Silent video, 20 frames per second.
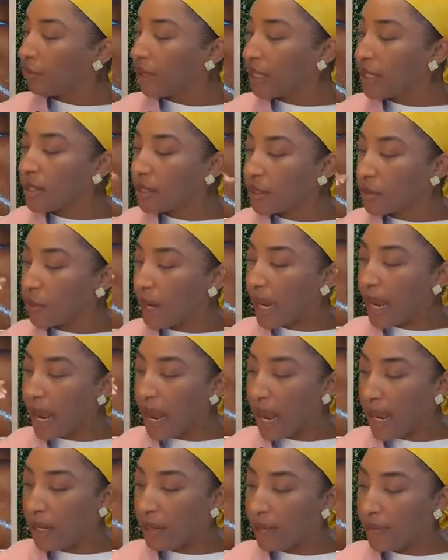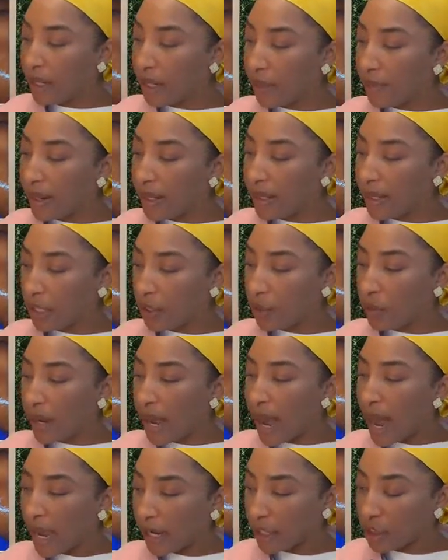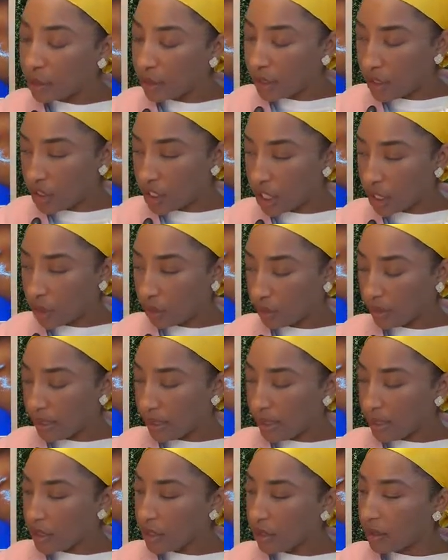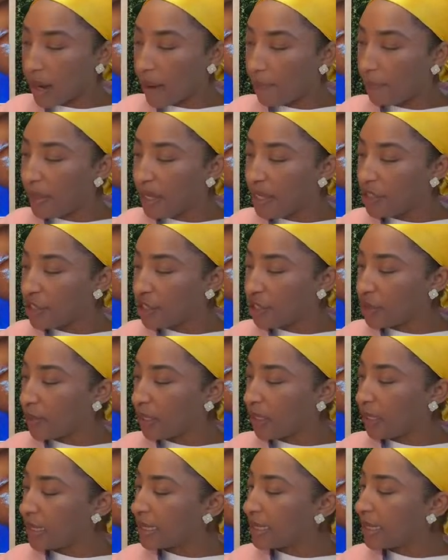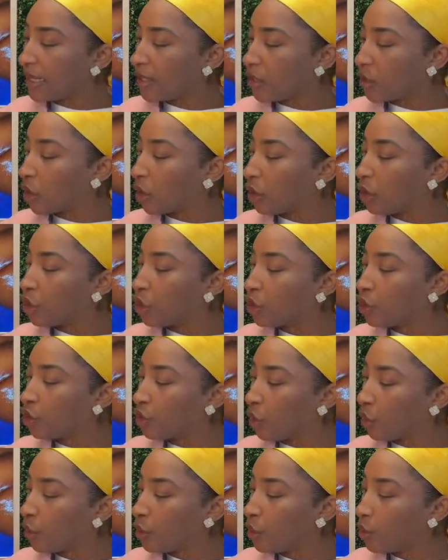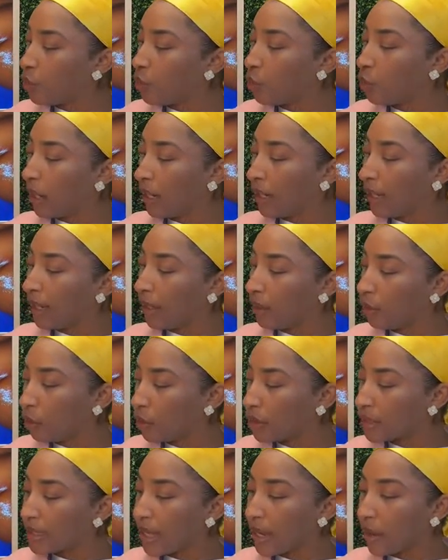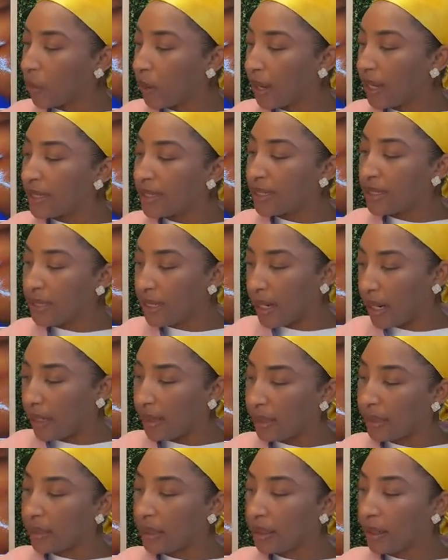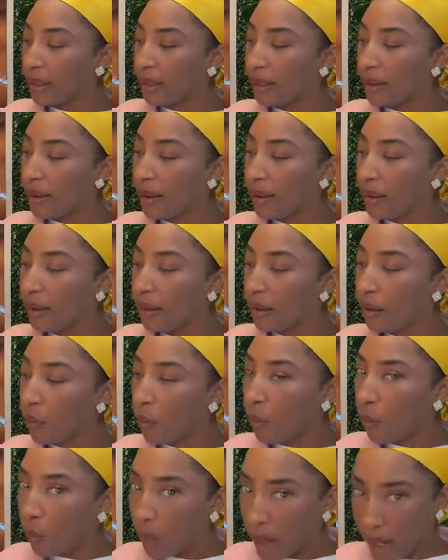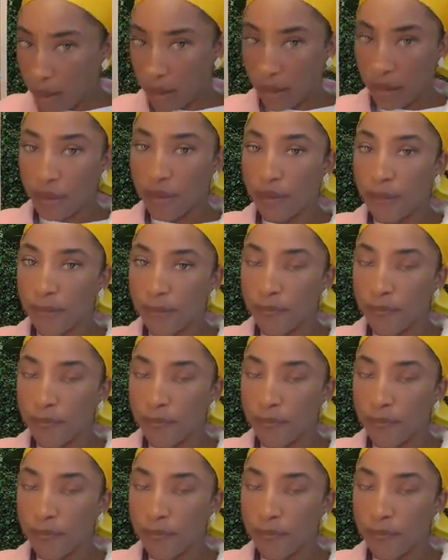the reasons why I highly recommend that you actually check out the Instagram page is because it's going to show you what it looks like when it's done well.